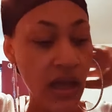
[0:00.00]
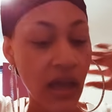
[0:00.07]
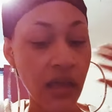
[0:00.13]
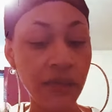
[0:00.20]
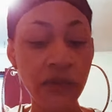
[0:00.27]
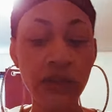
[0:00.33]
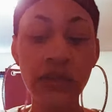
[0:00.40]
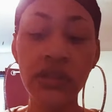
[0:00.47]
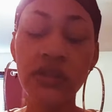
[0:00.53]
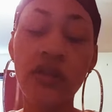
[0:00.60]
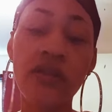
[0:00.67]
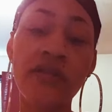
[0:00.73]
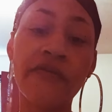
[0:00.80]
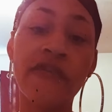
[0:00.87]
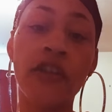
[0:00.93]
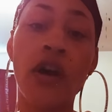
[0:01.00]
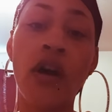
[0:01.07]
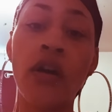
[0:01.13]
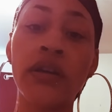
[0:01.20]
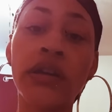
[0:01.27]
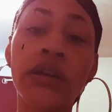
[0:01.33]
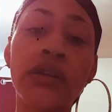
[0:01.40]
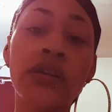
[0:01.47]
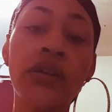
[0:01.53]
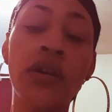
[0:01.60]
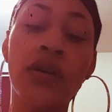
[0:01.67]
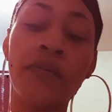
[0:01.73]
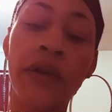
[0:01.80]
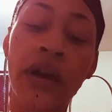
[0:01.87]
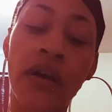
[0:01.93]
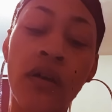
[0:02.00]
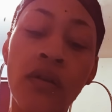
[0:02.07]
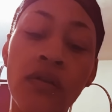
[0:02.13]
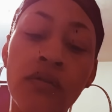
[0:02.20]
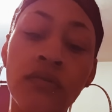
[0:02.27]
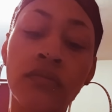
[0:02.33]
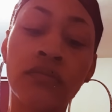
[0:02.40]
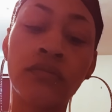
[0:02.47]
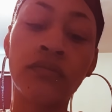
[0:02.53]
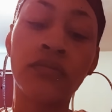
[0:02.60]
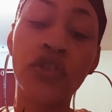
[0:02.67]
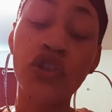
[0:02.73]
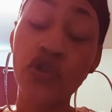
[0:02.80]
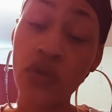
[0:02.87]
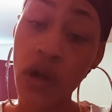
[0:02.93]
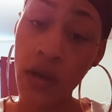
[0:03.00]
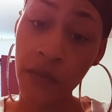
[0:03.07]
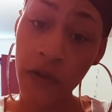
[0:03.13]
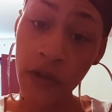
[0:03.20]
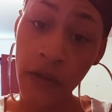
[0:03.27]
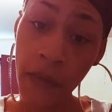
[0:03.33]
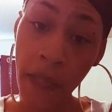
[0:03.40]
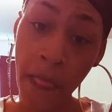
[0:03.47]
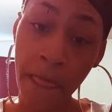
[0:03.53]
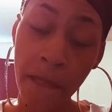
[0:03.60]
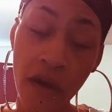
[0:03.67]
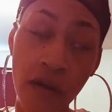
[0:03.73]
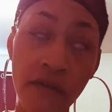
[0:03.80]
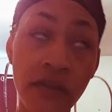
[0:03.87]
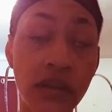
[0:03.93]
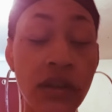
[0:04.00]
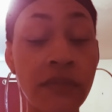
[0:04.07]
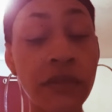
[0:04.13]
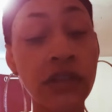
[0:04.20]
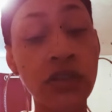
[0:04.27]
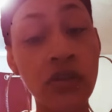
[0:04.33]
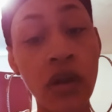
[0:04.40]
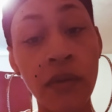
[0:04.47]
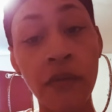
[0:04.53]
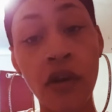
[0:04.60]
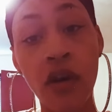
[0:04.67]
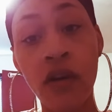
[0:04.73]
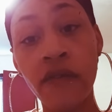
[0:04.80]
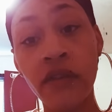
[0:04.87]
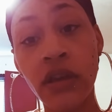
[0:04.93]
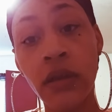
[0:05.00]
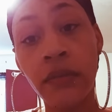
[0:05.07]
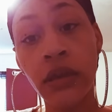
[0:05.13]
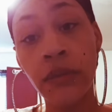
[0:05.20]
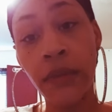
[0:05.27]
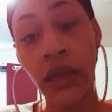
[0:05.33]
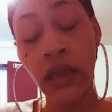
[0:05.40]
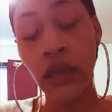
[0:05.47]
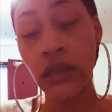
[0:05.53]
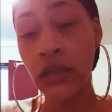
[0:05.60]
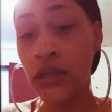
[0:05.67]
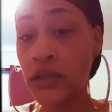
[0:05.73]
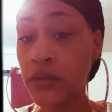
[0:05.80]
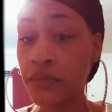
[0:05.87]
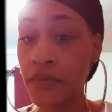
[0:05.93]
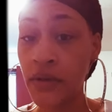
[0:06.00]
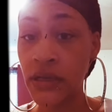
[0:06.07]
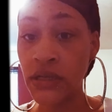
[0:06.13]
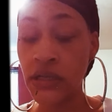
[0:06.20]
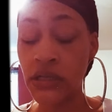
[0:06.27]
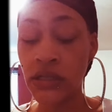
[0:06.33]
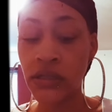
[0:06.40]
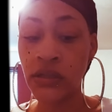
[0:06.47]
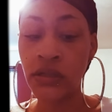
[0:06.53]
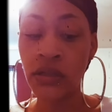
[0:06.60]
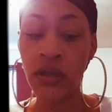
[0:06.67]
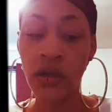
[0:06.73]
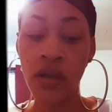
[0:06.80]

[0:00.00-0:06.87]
I'm going to start vlogging about trauma, overcoming pain and depression,